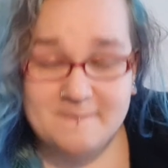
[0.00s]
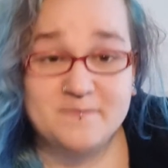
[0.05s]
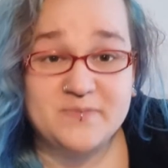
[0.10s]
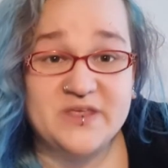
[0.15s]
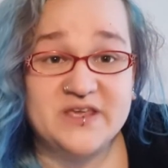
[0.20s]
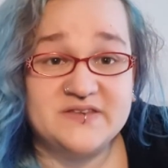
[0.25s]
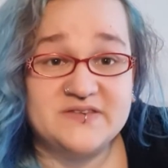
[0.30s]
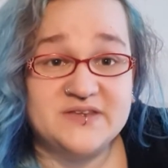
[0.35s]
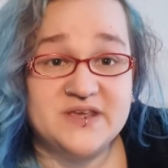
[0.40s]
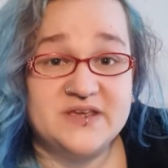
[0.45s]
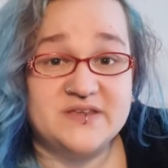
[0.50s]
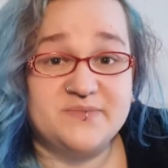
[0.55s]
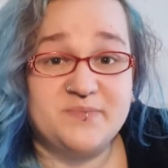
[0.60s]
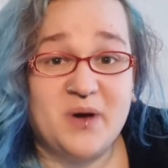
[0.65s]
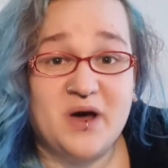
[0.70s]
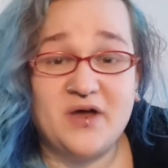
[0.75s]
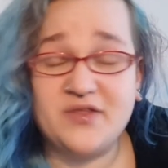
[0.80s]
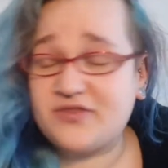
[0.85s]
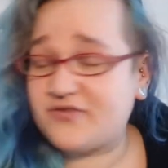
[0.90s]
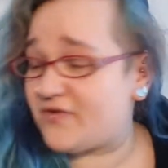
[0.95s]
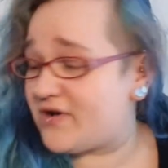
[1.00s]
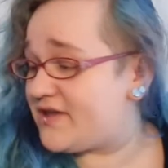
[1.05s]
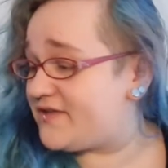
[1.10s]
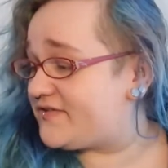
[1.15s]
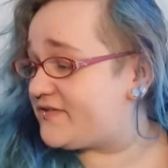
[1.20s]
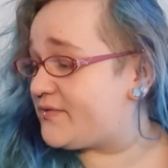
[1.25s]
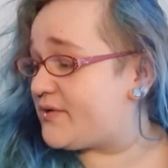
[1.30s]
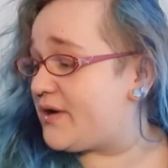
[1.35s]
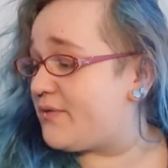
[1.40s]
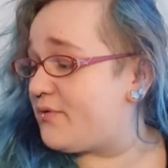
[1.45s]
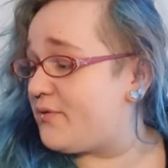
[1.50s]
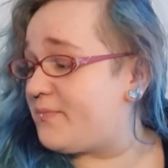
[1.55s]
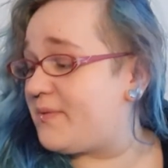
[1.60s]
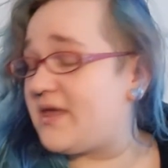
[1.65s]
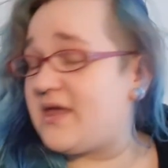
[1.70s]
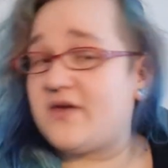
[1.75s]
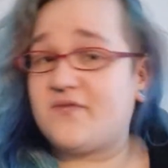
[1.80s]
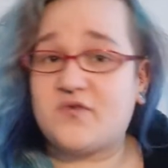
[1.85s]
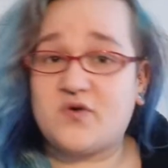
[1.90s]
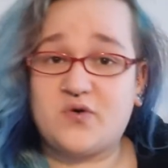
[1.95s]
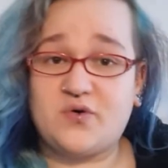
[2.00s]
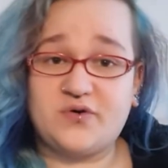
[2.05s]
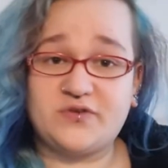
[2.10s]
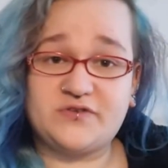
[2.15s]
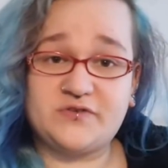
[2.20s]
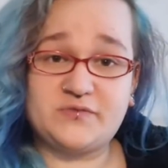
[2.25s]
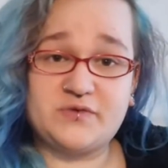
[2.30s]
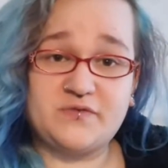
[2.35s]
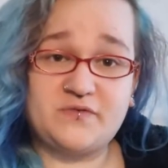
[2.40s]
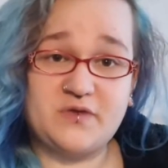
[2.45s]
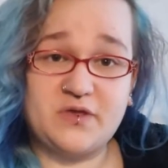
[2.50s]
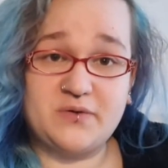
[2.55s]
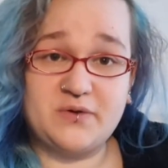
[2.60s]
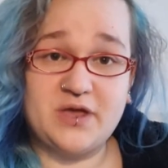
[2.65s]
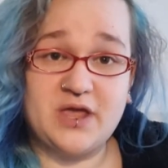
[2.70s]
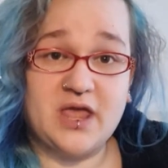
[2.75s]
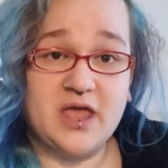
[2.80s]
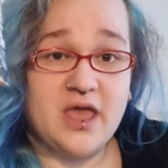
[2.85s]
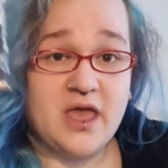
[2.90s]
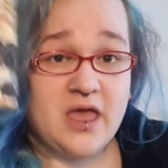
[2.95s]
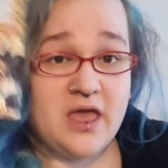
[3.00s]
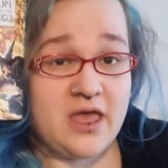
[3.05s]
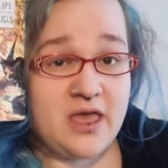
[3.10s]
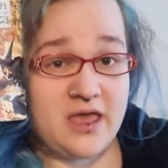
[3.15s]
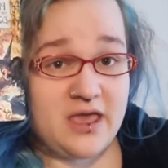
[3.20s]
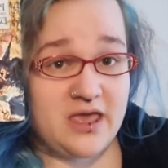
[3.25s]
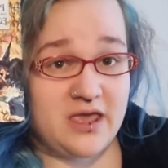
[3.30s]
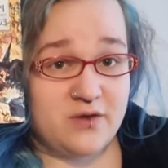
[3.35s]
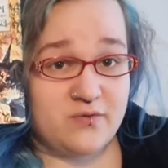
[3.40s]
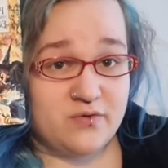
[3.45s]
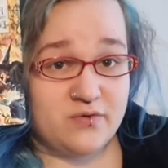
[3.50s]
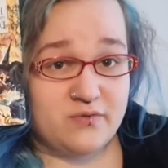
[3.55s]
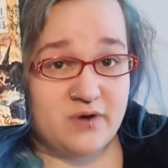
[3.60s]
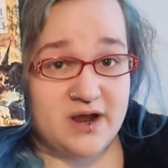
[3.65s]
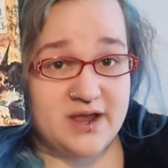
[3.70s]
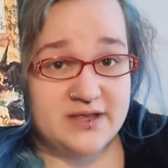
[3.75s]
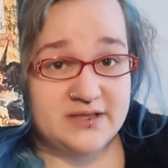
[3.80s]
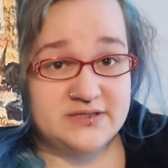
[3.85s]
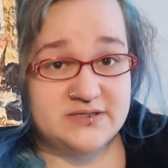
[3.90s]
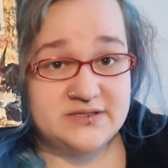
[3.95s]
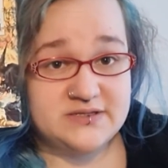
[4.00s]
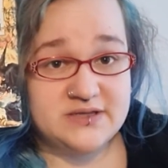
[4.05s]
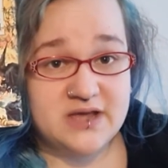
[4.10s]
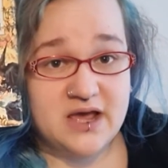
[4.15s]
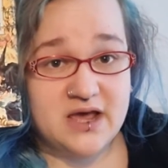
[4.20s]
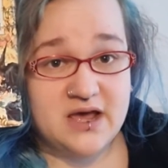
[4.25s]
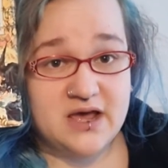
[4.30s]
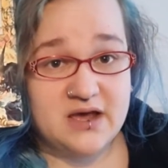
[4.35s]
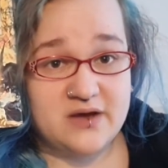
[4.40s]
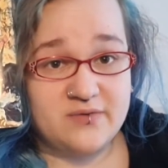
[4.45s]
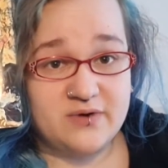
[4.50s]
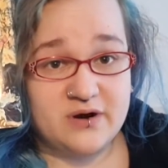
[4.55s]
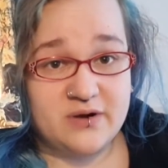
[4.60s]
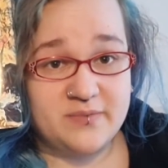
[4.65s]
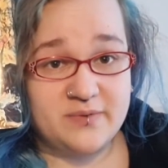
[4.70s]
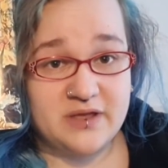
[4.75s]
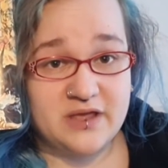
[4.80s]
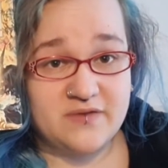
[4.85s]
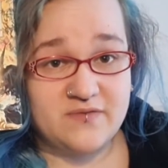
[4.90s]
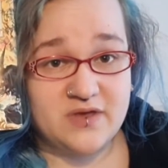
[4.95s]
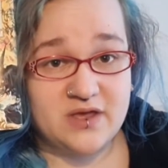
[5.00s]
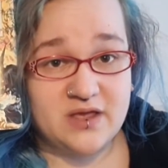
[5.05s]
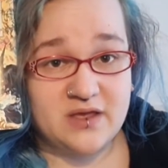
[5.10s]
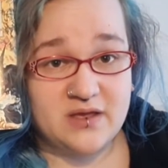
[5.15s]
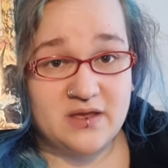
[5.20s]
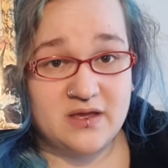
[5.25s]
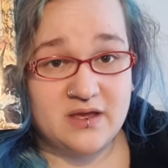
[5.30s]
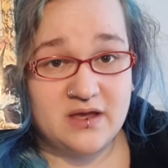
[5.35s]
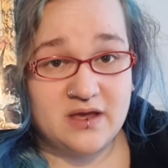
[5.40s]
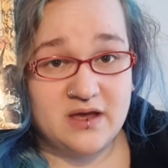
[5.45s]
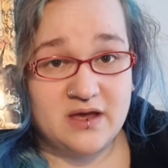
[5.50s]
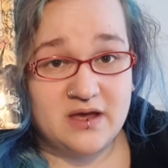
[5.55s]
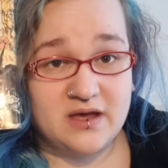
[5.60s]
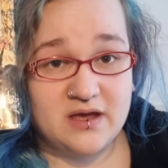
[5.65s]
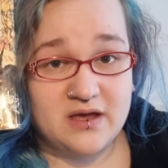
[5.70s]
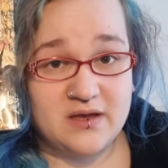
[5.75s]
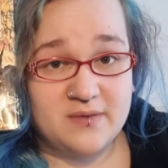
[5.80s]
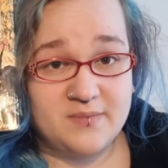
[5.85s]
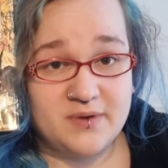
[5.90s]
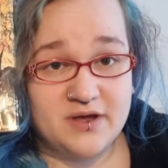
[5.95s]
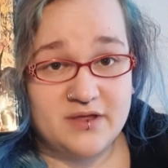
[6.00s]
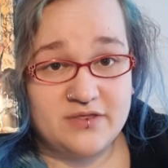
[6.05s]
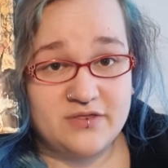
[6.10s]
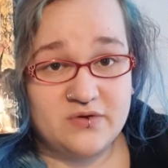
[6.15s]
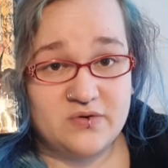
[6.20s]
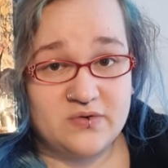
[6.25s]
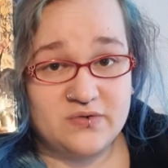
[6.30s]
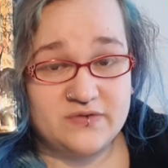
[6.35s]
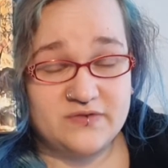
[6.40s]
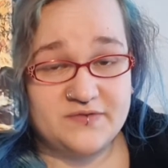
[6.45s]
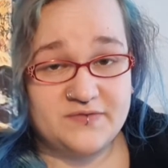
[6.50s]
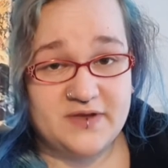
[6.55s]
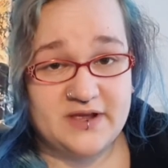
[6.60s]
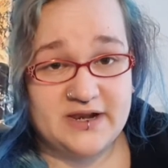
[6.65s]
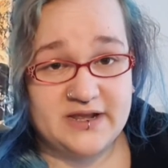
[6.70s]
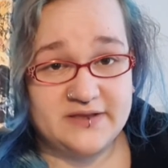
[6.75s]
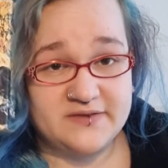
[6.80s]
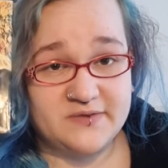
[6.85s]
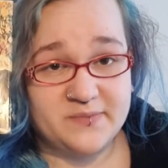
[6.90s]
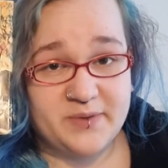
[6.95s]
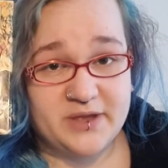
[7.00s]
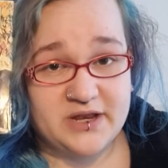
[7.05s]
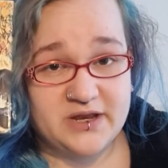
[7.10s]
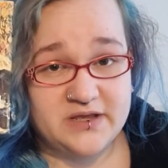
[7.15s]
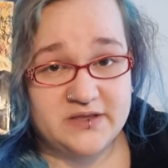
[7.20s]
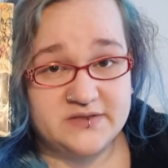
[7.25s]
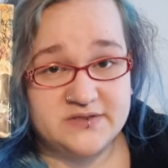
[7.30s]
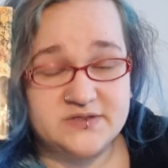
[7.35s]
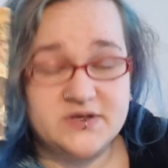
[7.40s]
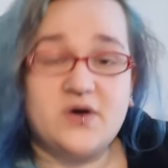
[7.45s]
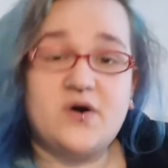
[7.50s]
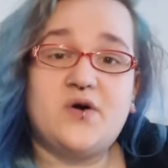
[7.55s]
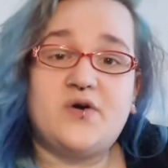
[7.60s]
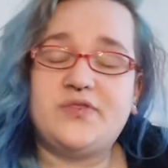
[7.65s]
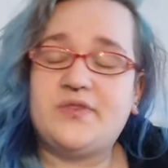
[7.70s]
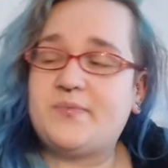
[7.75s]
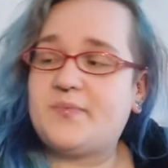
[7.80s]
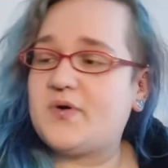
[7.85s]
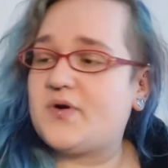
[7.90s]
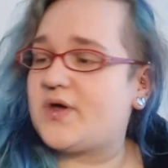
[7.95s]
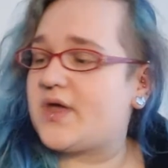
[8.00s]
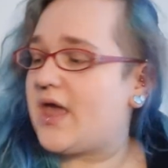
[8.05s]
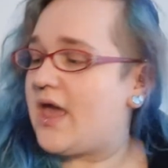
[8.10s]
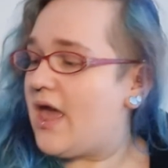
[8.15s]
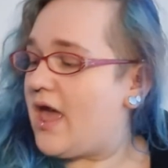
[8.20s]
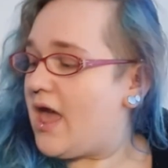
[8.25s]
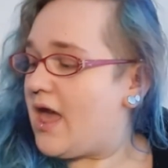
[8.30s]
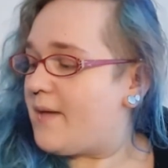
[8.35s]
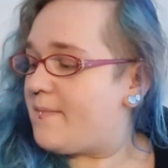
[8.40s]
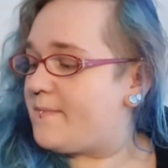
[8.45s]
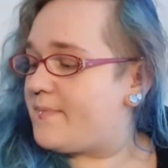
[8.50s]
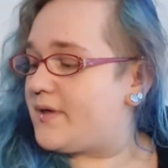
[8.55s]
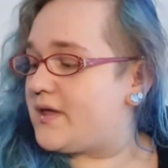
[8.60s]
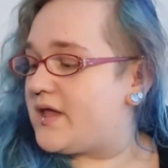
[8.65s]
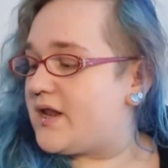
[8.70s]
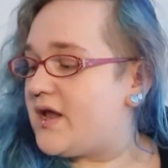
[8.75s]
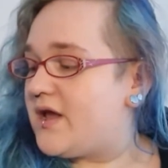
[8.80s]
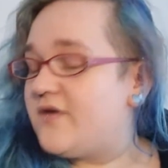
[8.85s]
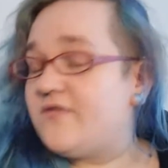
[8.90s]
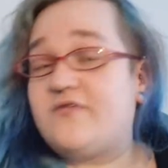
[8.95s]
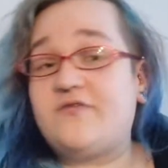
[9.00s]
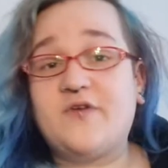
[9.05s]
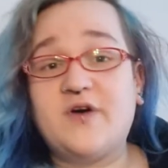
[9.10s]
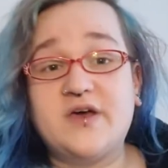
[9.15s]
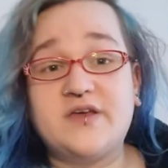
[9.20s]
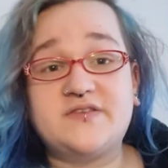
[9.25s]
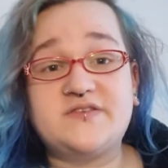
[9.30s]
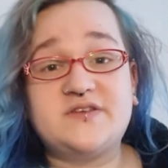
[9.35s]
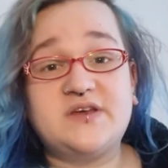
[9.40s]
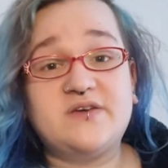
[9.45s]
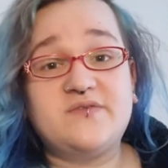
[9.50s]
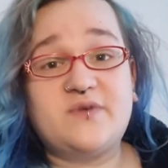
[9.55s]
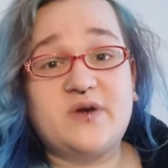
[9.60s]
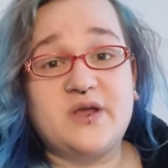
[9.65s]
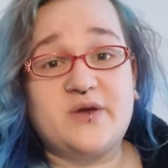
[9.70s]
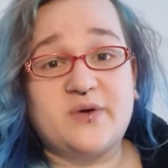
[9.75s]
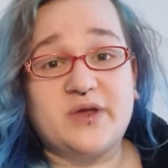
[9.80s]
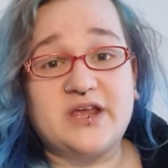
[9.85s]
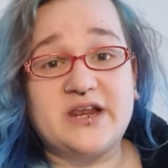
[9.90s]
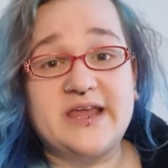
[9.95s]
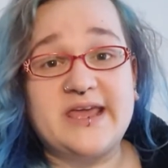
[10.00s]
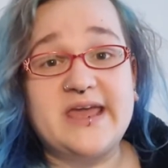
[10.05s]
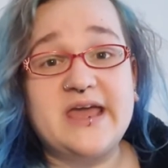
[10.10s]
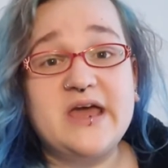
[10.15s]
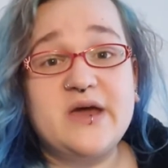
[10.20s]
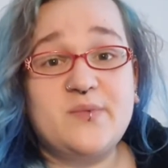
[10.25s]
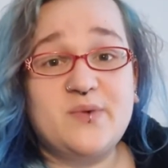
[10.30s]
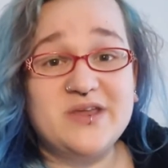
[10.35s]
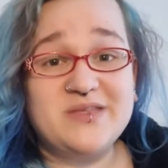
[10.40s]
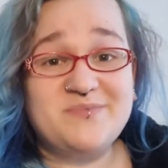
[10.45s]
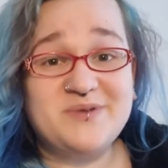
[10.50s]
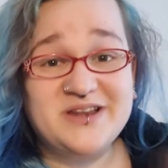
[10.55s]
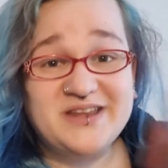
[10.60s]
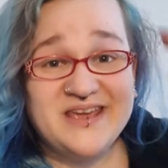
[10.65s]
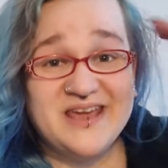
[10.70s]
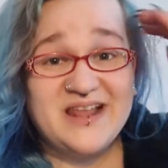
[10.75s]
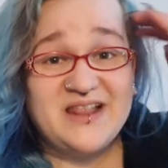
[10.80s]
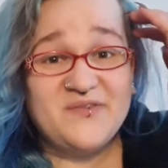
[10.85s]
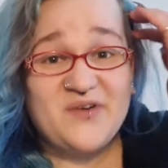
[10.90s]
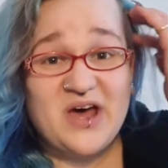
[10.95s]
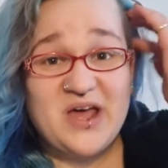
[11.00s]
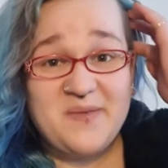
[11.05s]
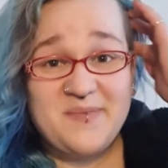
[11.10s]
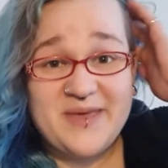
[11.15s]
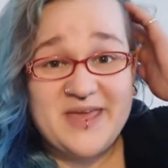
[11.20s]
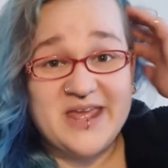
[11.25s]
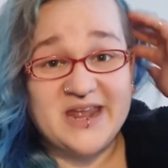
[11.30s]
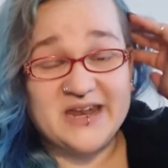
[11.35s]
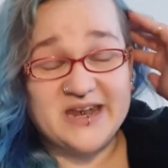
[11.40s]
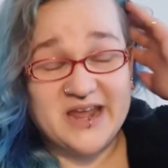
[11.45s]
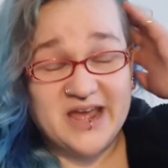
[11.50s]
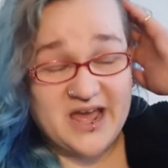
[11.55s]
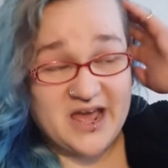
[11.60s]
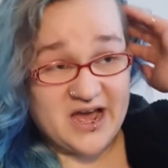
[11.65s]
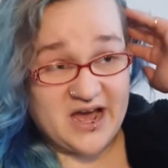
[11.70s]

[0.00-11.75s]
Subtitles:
this is part three, so I will be, of course, reviewing Equal Rites, where I'll be giving my thoughts, feelings, opinions on the book. But first, very quickly, where the bloody hell have I been?